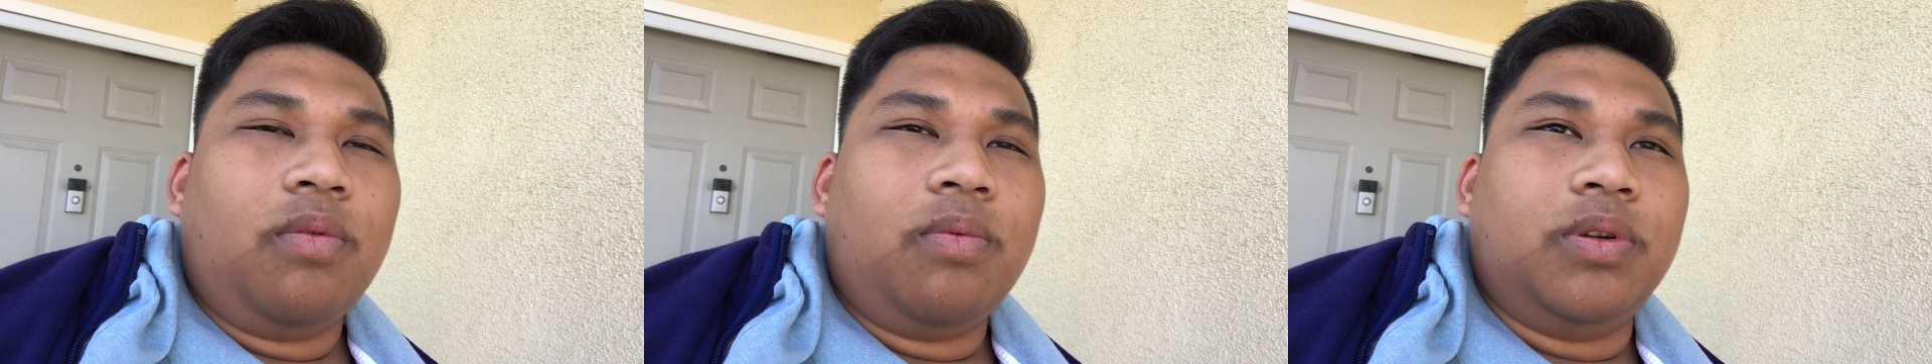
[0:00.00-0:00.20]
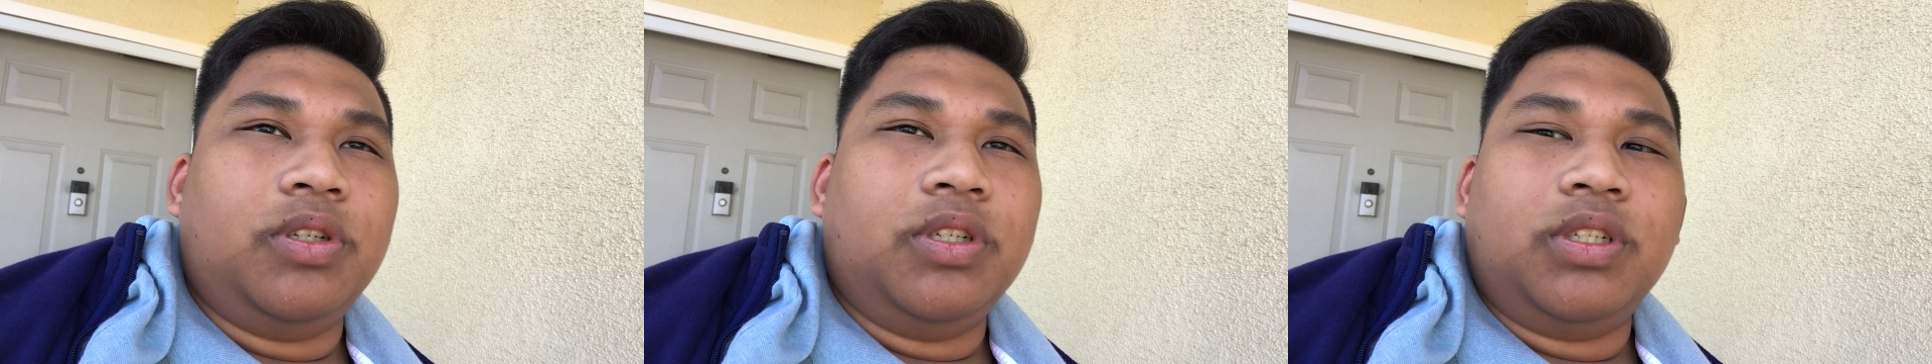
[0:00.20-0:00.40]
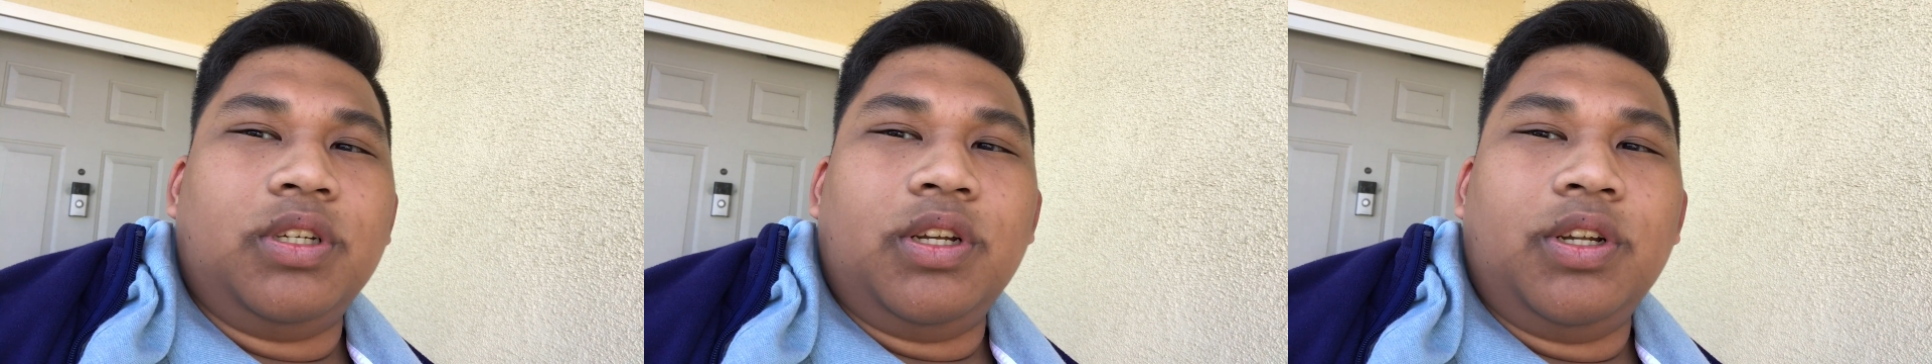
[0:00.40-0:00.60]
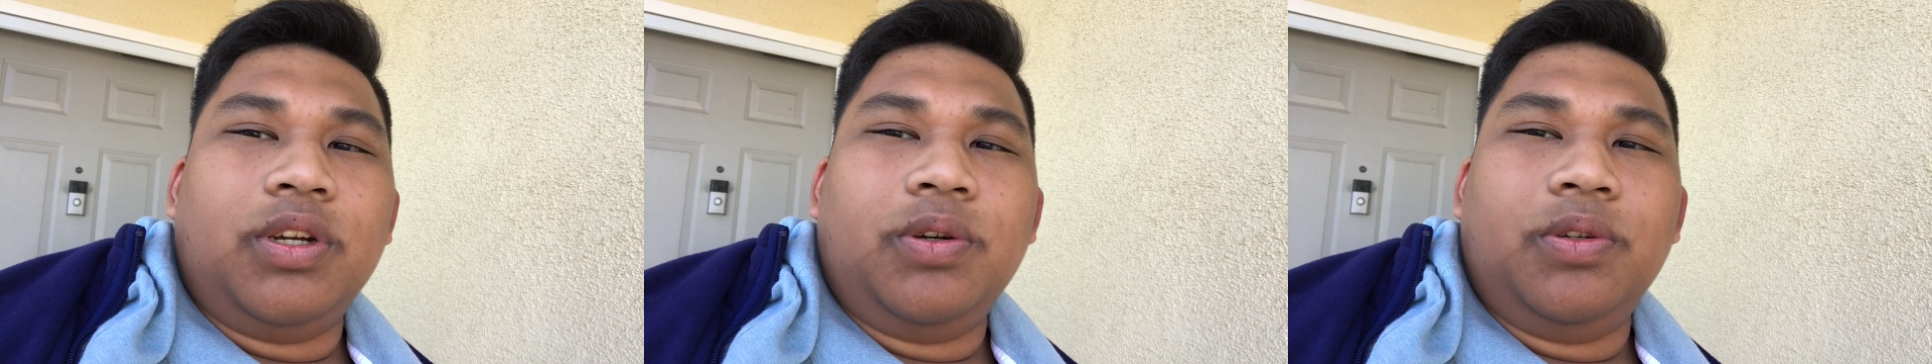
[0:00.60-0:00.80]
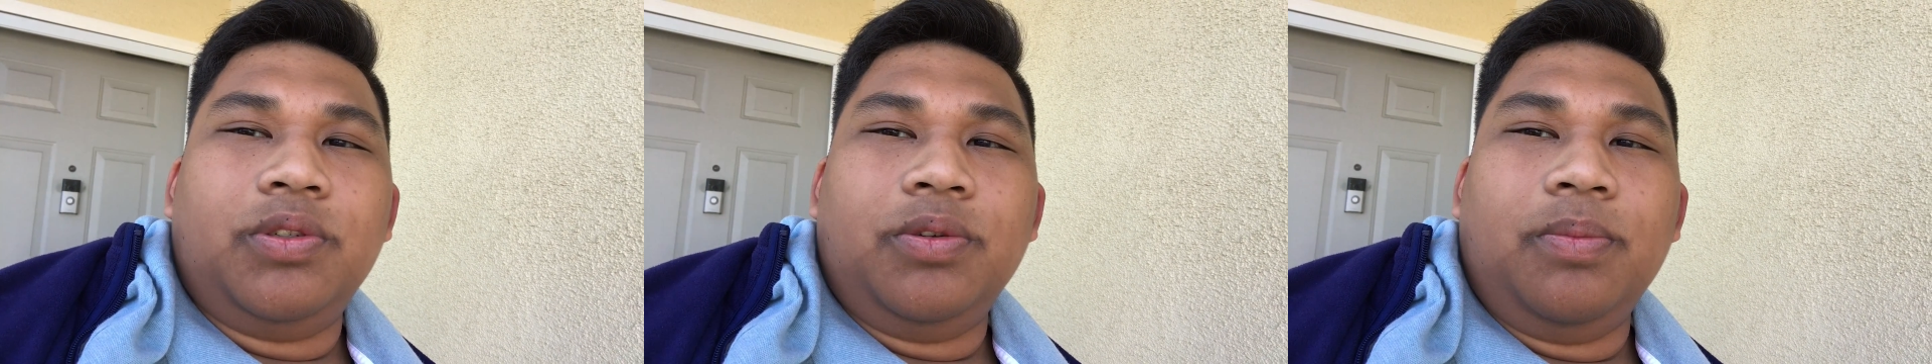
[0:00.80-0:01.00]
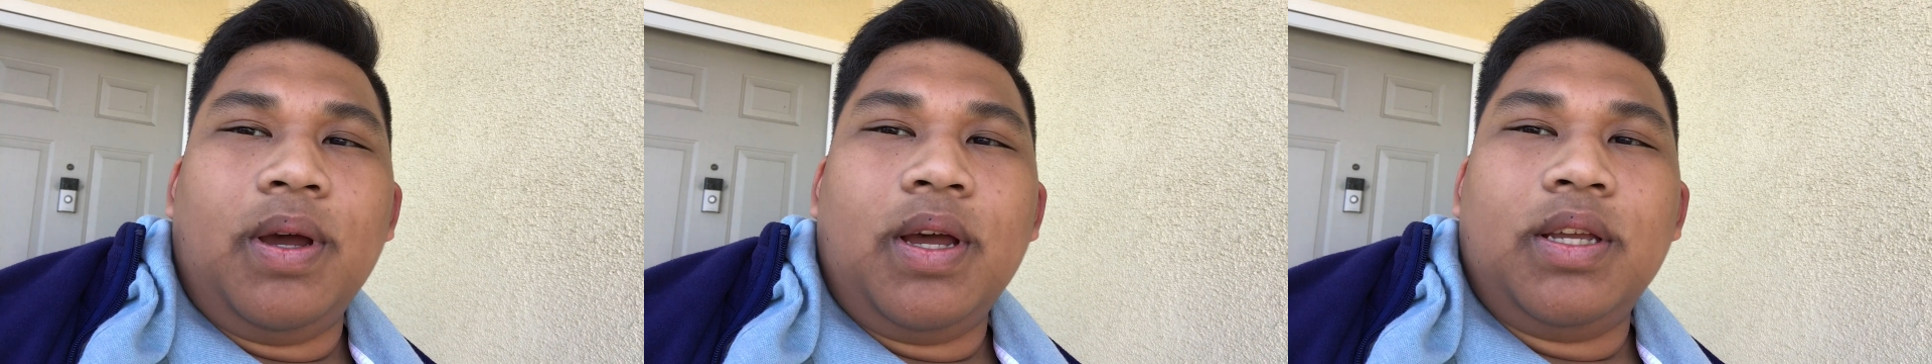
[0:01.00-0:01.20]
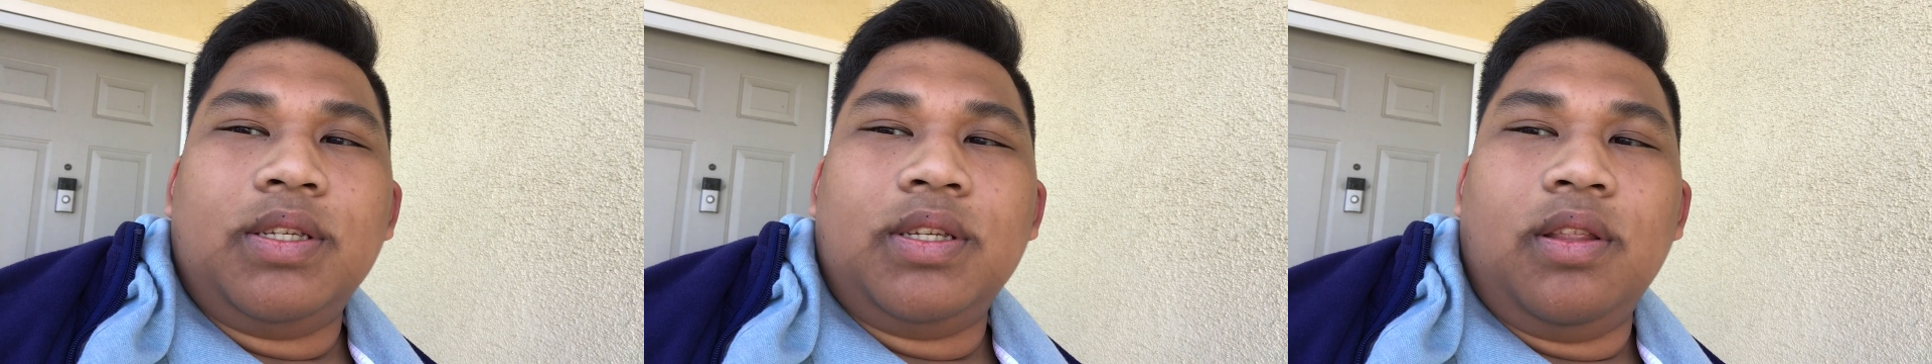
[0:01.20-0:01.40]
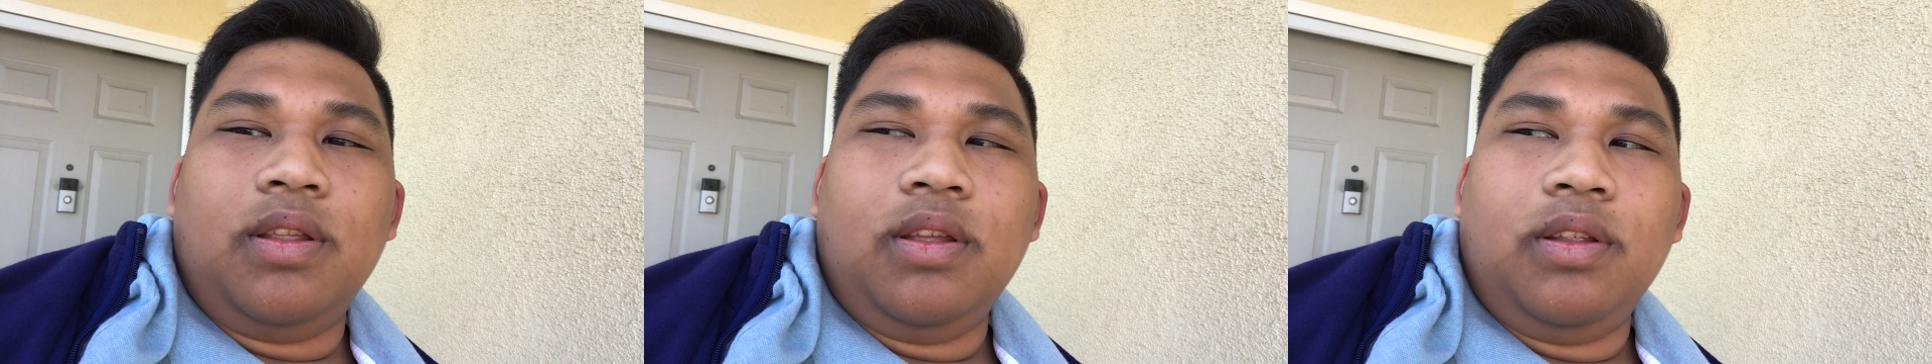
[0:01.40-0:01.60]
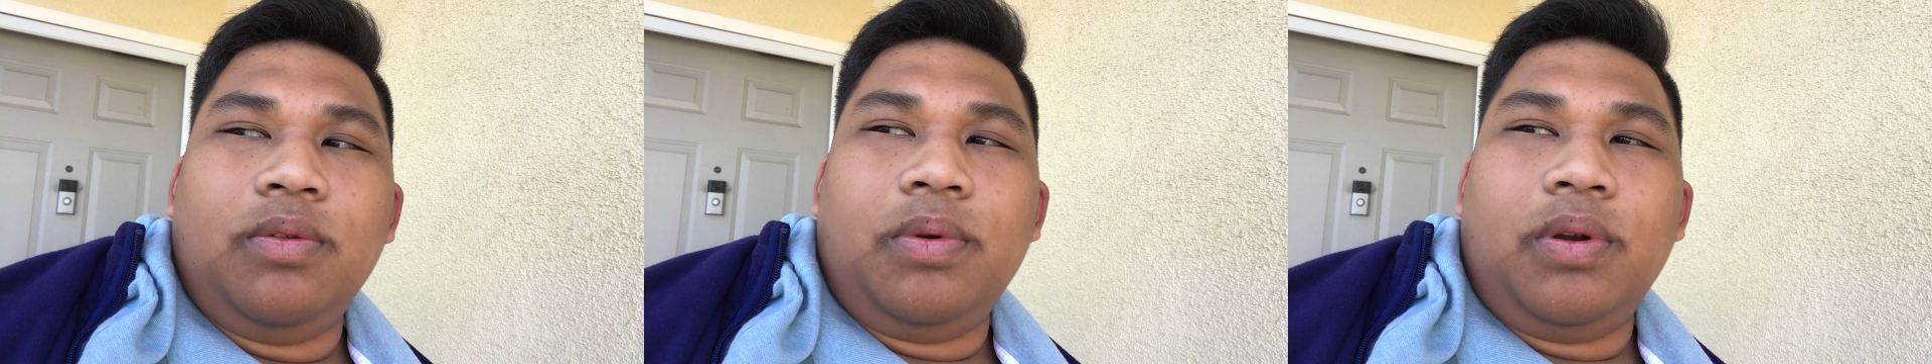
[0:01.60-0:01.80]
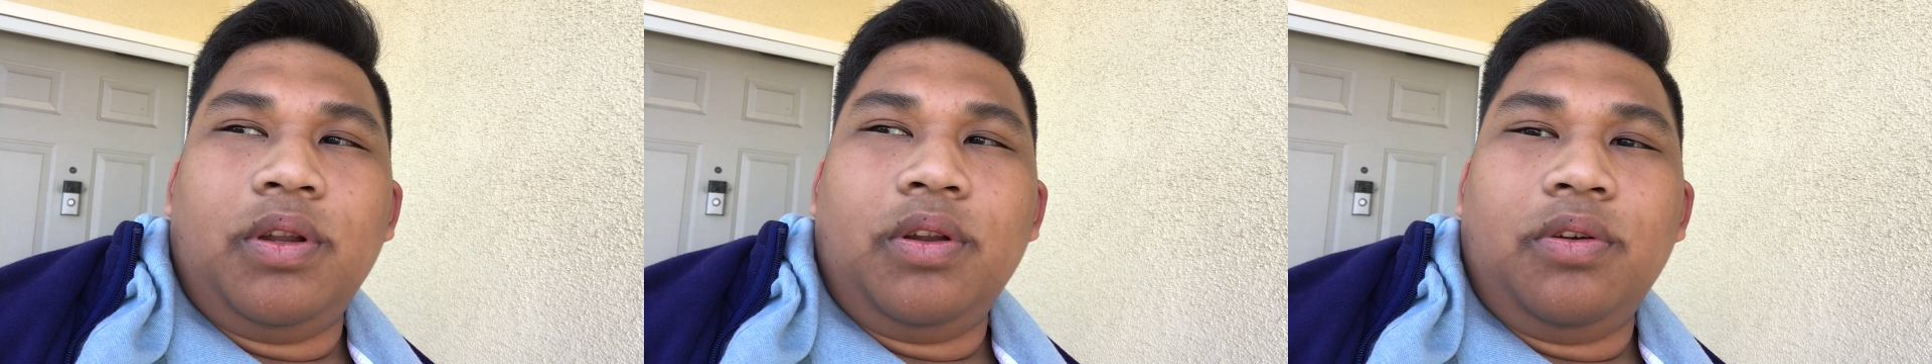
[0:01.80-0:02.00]
We're just gonna go to Mass,
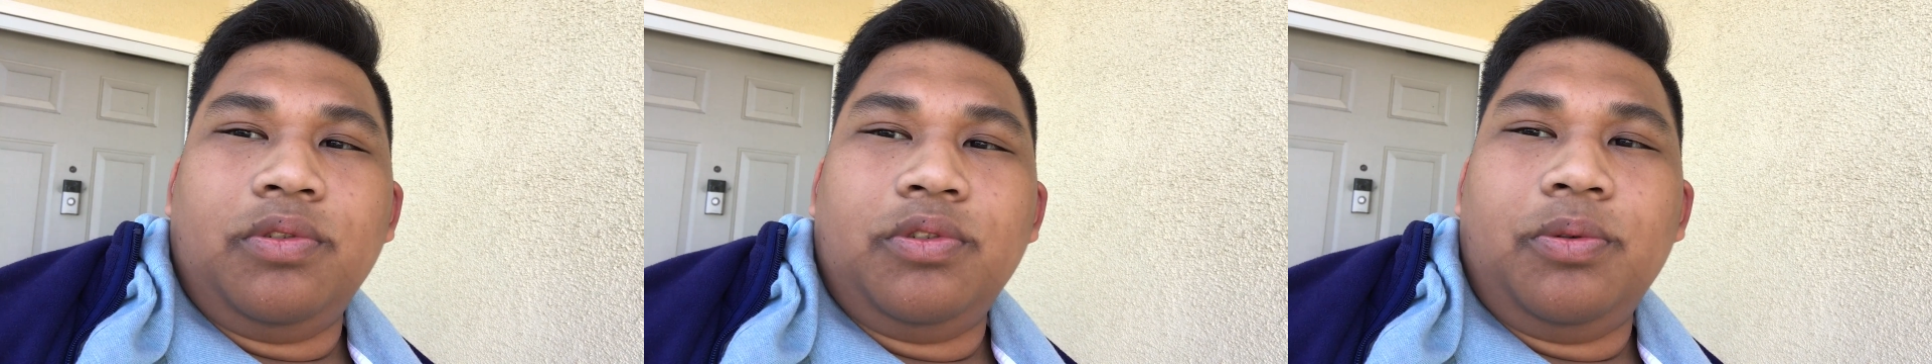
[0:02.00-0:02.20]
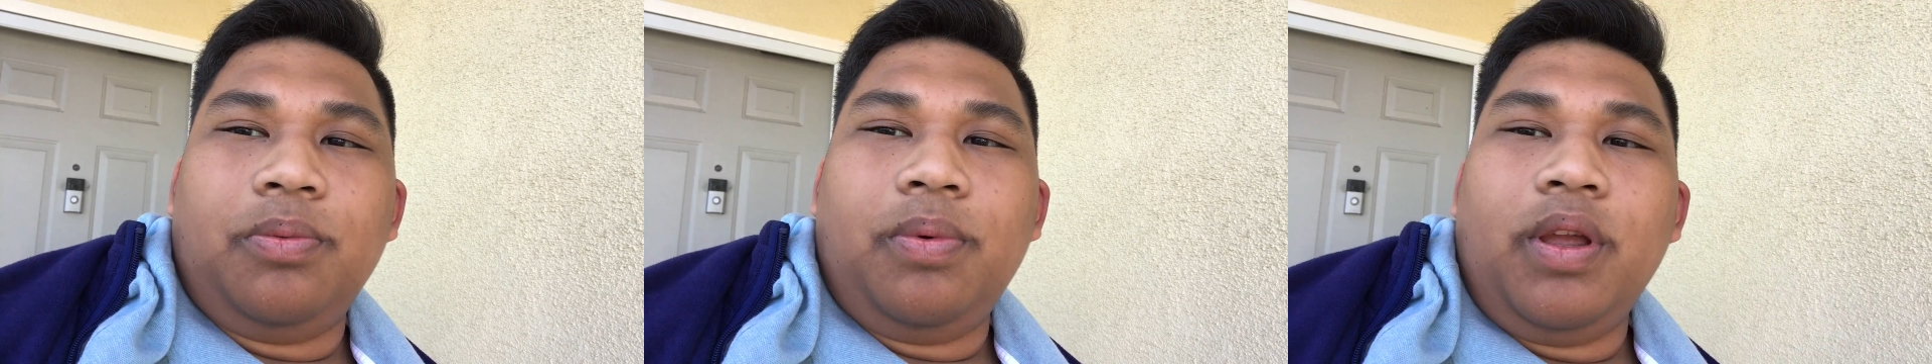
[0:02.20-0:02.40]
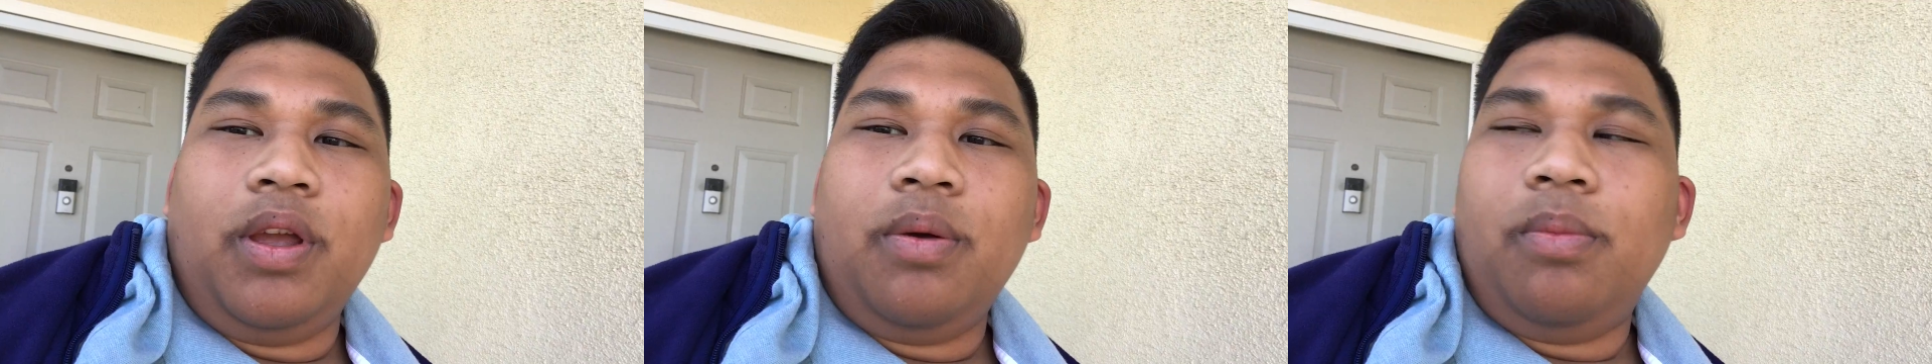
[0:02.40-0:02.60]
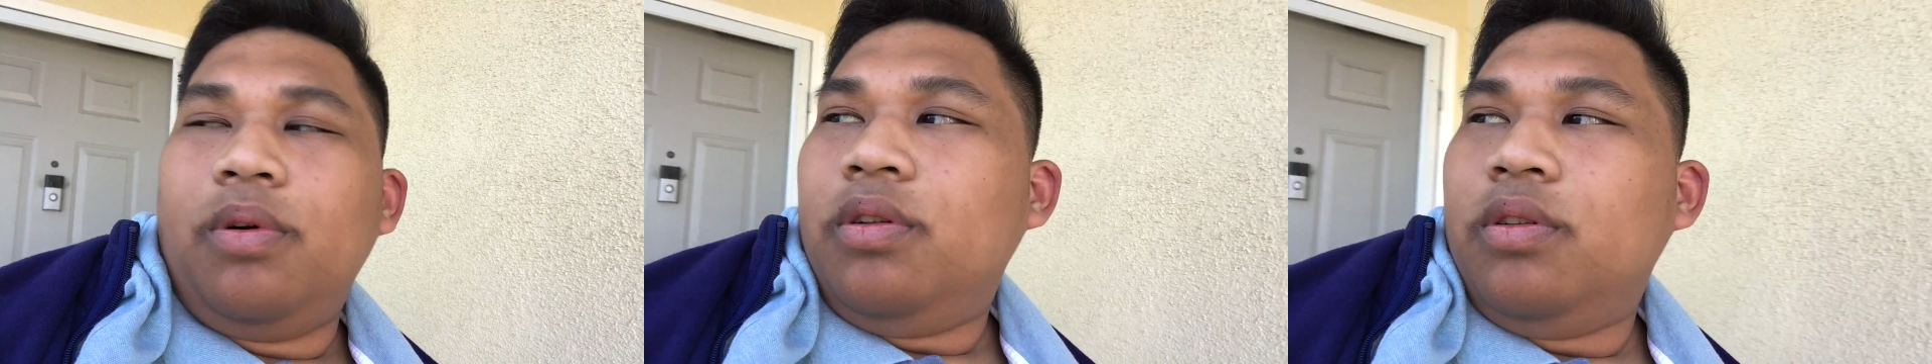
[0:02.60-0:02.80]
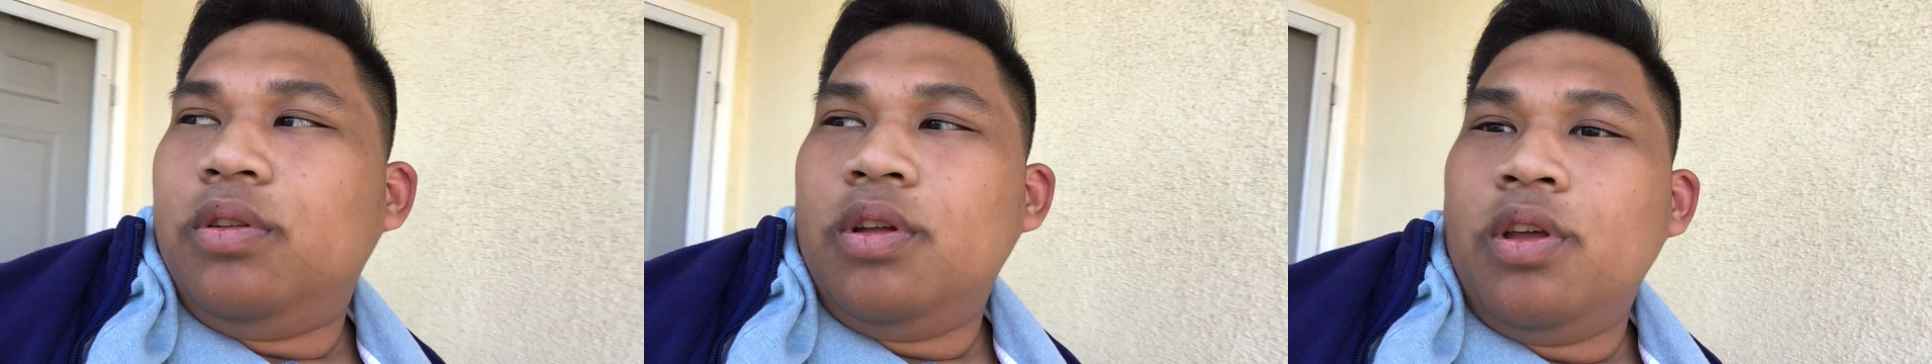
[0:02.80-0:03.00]
then we're gonna go to Brea Mall